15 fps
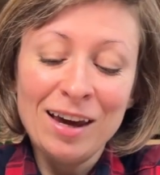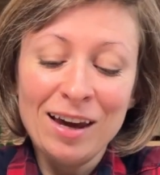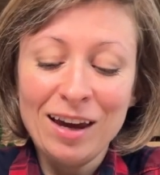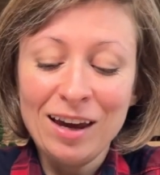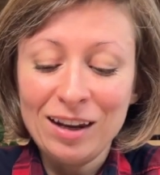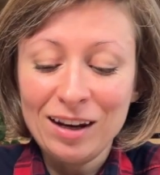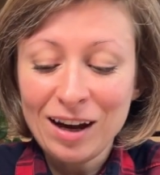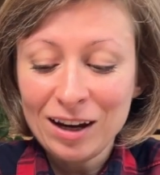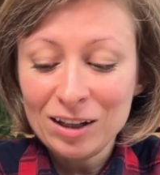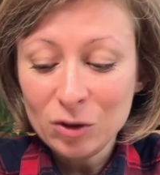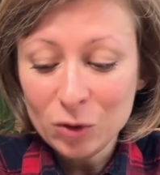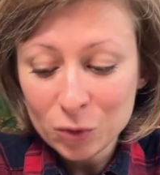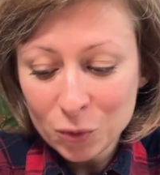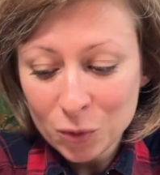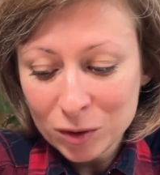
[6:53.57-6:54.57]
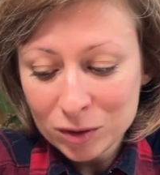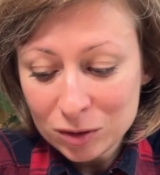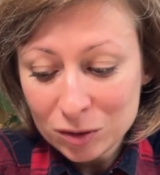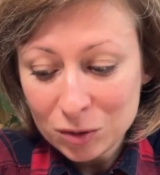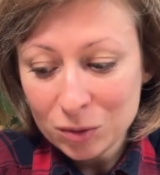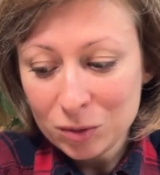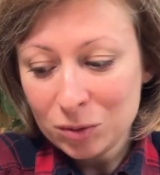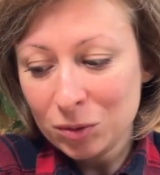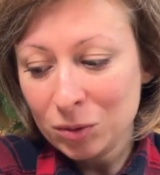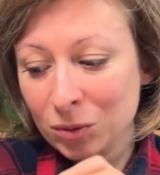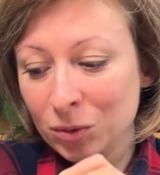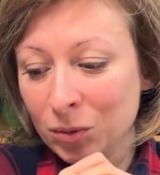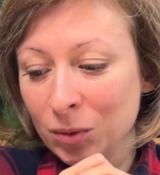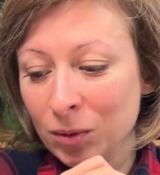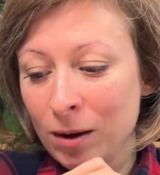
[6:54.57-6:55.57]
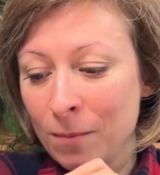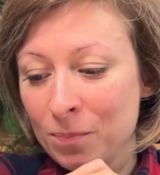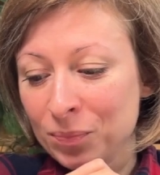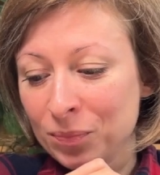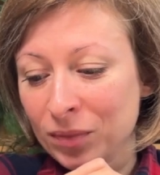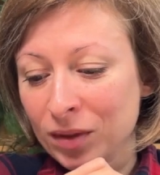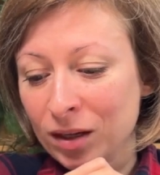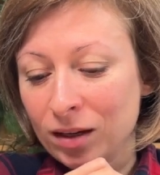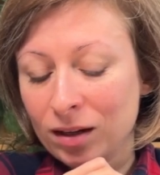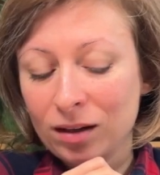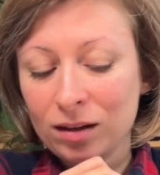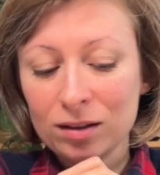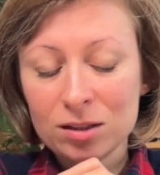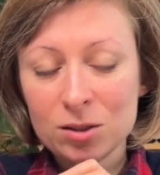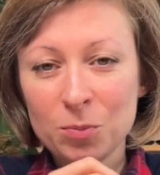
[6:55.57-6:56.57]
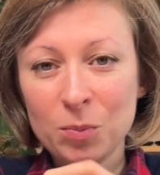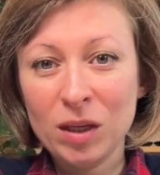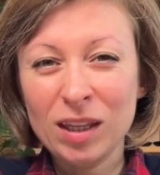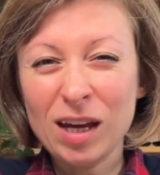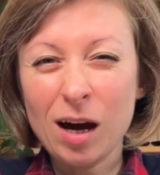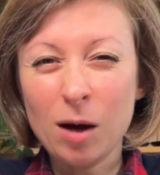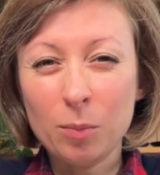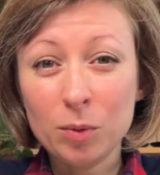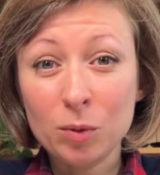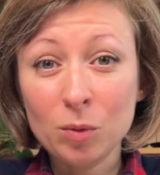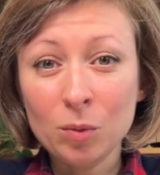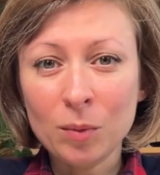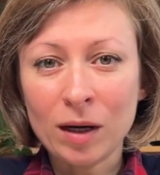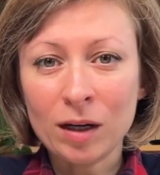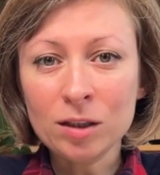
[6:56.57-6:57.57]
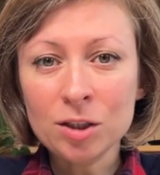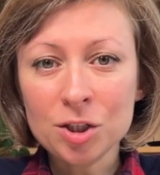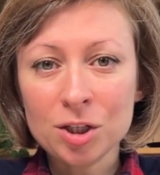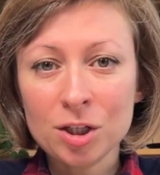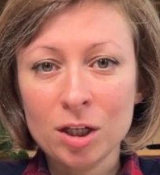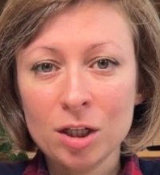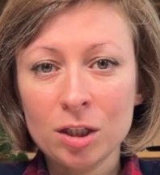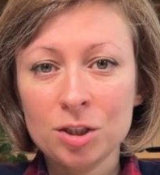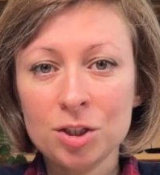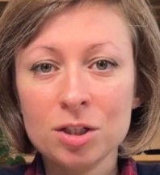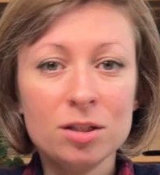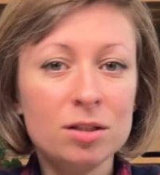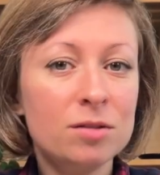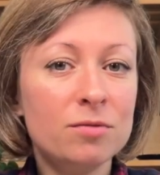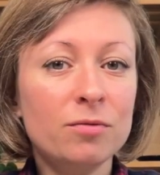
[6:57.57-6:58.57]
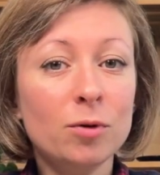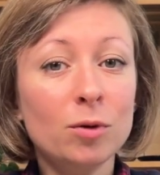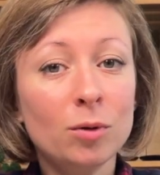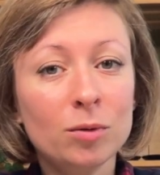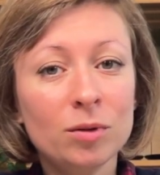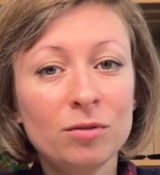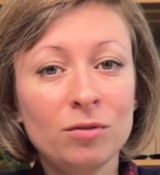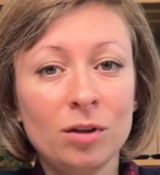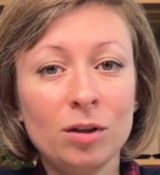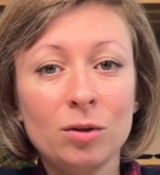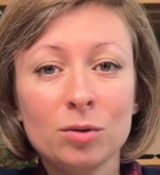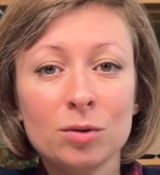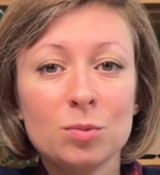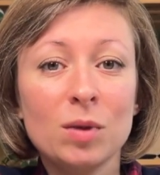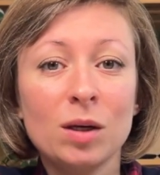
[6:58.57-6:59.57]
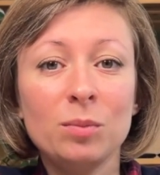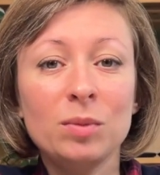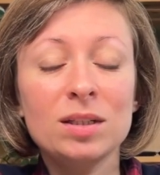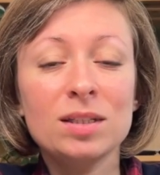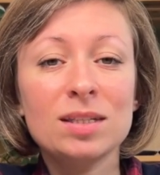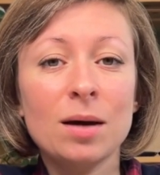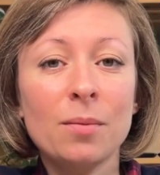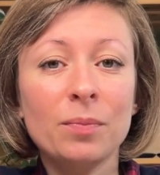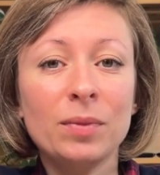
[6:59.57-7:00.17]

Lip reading: And I don't want you to speed up too much. Just follow the videos. Maybe some